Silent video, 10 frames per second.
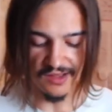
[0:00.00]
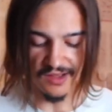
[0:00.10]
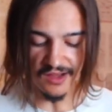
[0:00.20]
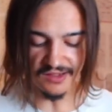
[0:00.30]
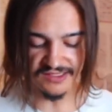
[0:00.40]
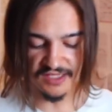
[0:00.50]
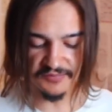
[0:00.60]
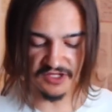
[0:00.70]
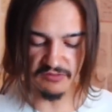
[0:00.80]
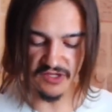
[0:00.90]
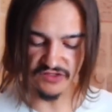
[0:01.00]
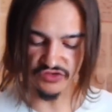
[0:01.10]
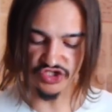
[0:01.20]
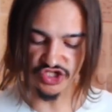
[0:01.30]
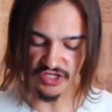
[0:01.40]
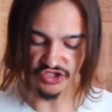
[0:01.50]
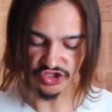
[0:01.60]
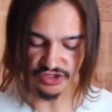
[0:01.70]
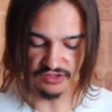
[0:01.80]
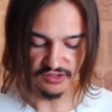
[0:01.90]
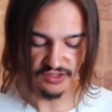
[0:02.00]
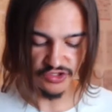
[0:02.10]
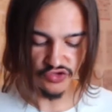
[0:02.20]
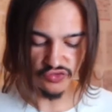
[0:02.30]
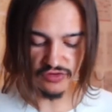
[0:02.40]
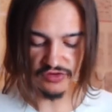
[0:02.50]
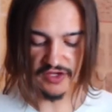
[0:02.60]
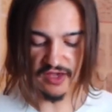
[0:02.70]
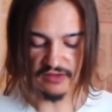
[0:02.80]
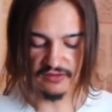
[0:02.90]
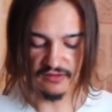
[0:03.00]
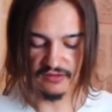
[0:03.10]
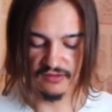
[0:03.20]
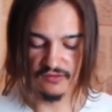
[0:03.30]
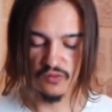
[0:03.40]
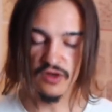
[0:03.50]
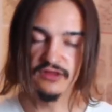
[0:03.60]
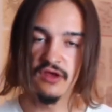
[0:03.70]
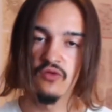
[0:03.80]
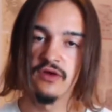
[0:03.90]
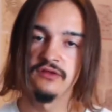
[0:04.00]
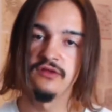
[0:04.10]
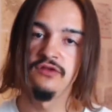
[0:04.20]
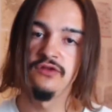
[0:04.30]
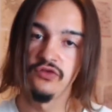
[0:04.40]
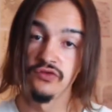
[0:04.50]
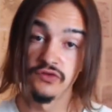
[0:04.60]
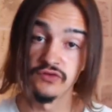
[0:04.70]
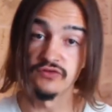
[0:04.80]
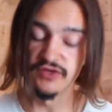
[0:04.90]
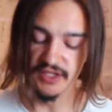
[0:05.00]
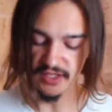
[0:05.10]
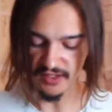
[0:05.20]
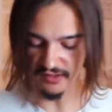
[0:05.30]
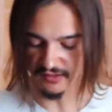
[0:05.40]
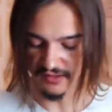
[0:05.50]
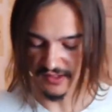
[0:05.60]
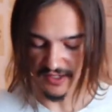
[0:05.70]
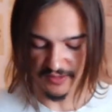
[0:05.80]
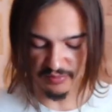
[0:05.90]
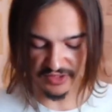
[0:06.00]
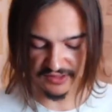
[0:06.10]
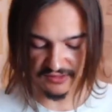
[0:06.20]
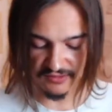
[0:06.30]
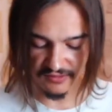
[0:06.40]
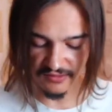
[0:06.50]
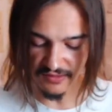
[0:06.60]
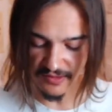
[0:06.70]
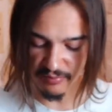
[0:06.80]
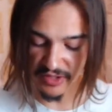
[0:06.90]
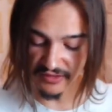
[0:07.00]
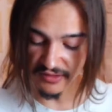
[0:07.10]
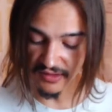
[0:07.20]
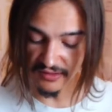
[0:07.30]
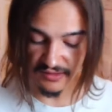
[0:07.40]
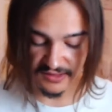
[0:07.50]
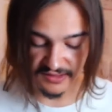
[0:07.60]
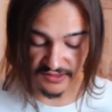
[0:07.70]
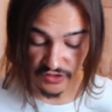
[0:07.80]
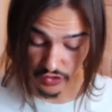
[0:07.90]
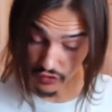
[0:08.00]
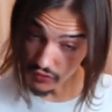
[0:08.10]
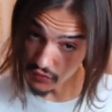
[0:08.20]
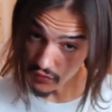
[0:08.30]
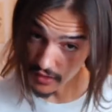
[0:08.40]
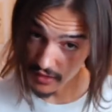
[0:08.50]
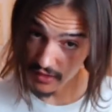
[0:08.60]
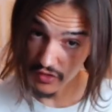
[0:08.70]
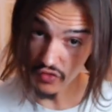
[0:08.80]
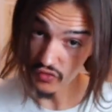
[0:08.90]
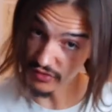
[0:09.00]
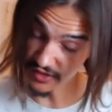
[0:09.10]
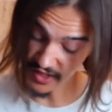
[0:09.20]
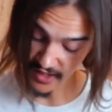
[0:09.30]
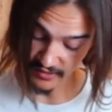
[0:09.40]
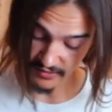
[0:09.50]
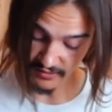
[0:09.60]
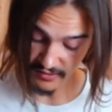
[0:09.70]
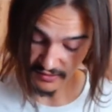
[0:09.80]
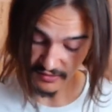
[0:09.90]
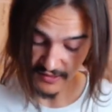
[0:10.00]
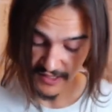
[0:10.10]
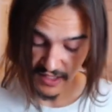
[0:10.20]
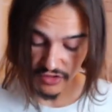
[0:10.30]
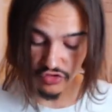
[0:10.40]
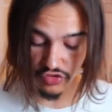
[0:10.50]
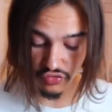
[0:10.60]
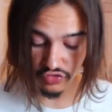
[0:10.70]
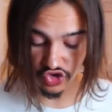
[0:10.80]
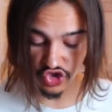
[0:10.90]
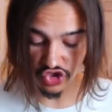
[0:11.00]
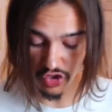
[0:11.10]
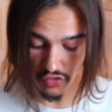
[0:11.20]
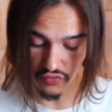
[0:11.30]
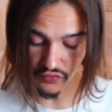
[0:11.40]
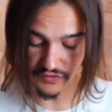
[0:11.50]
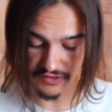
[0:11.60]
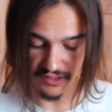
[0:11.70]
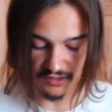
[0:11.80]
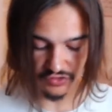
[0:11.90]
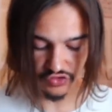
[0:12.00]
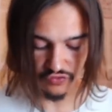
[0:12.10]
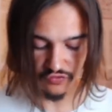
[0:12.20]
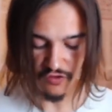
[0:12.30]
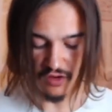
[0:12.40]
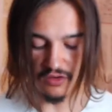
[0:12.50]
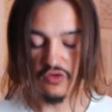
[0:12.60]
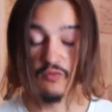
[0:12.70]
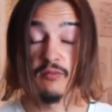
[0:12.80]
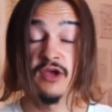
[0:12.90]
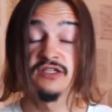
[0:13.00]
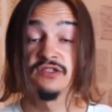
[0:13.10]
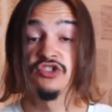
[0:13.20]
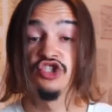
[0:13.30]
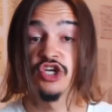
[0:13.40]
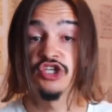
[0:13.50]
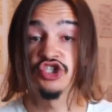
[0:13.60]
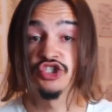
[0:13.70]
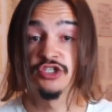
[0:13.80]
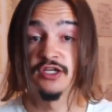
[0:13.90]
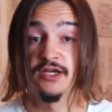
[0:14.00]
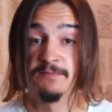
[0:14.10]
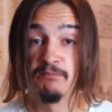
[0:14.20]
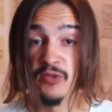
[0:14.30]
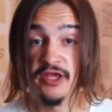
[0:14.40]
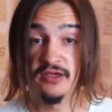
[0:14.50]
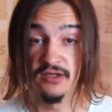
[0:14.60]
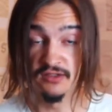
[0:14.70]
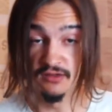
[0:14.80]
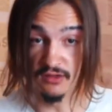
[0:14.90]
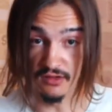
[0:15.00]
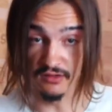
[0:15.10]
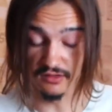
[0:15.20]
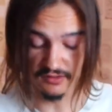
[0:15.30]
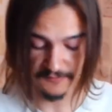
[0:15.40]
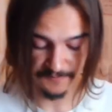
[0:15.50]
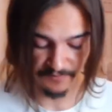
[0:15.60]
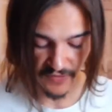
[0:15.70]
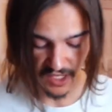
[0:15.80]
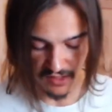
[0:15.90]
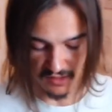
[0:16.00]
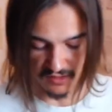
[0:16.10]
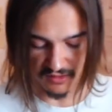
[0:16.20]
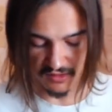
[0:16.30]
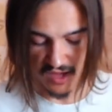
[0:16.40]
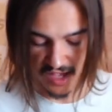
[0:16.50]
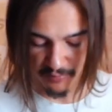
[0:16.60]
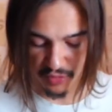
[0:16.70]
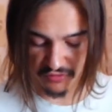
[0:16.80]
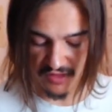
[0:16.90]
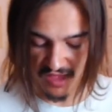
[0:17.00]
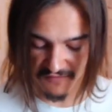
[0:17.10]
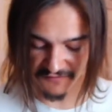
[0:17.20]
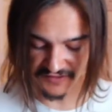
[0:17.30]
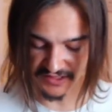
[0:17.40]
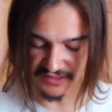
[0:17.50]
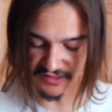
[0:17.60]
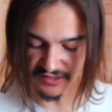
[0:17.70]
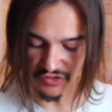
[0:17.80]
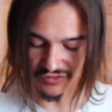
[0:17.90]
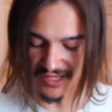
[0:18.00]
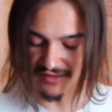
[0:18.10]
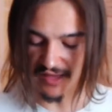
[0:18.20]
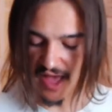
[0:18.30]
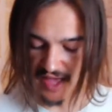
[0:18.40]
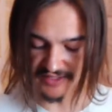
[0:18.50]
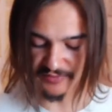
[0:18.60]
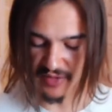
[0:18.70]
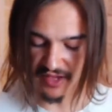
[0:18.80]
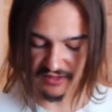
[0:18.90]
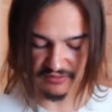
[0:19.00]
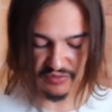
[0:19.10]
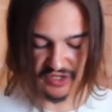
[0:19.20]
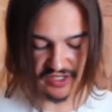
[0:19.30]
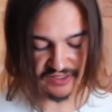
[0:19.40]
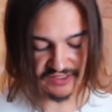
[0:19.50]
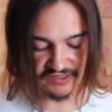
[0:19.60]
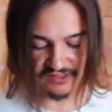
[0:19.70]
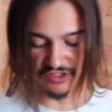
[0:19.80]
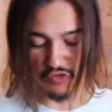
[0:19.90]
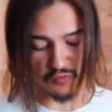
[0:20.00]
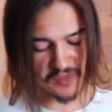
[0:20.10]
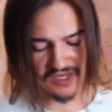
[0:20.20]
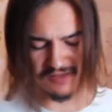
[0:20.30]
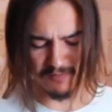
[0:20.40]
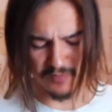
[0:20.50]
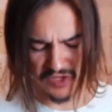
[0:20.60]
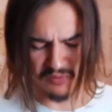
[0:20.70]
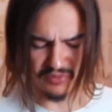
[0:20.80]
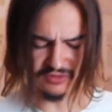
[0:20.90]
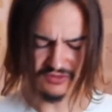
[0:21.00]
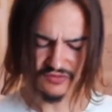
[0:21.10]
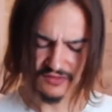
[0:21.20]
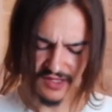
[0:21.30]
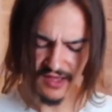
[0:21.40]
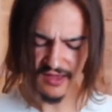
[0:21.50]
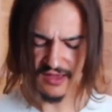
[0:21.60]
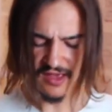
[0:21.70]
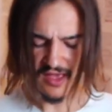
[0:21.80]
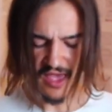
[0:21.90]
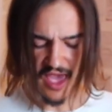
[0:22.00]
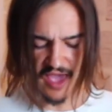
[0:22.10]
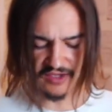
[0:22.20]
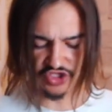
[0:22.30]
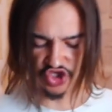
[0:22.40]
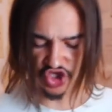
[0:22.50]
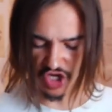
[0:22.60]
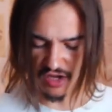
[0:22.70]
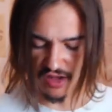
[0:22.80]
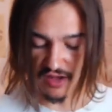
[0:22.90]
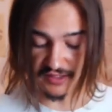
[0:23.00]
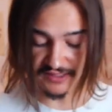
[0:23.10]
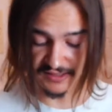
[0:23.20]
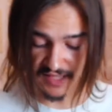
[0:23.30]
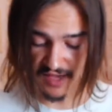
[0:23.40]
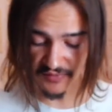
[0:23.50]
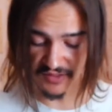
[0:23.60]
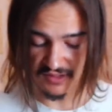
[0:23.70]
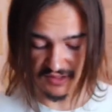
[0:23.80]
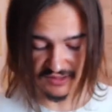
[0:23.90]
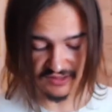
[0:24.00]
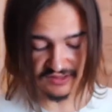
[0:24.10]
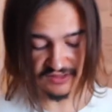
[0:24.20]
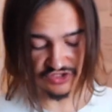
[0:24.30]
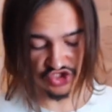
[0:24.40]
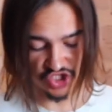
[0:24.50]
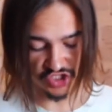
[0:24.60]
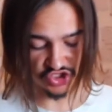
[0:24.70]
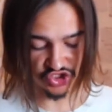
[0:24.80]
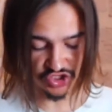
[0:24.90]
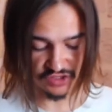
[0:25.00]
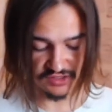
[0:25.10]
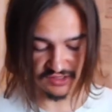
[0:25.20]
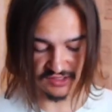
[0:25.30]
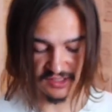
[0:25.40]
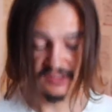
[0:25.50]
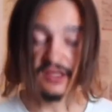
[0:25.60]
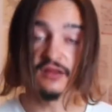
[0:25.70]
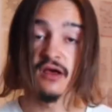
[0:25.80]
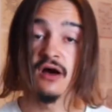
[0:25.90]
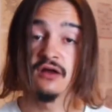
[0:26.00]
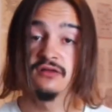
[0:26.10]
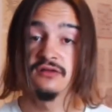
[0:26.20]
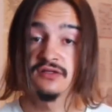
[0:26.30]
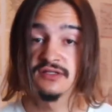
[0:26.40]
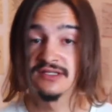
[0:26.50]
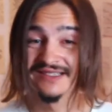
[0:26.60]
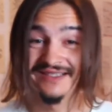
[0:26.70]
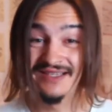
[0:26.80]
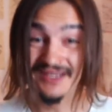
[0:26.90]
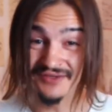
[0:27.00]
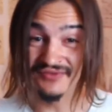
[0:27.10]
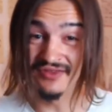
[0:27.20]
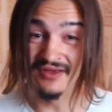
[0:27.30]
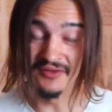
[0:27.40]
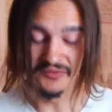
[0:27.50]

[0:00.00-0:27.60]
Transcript: Accepting my suggestion, you created what I wanted you to create. But it is you who created it. You chose to follow my suggestion and play along. I put emphasis on that aspect because so many people today accept the suggestions that others give them.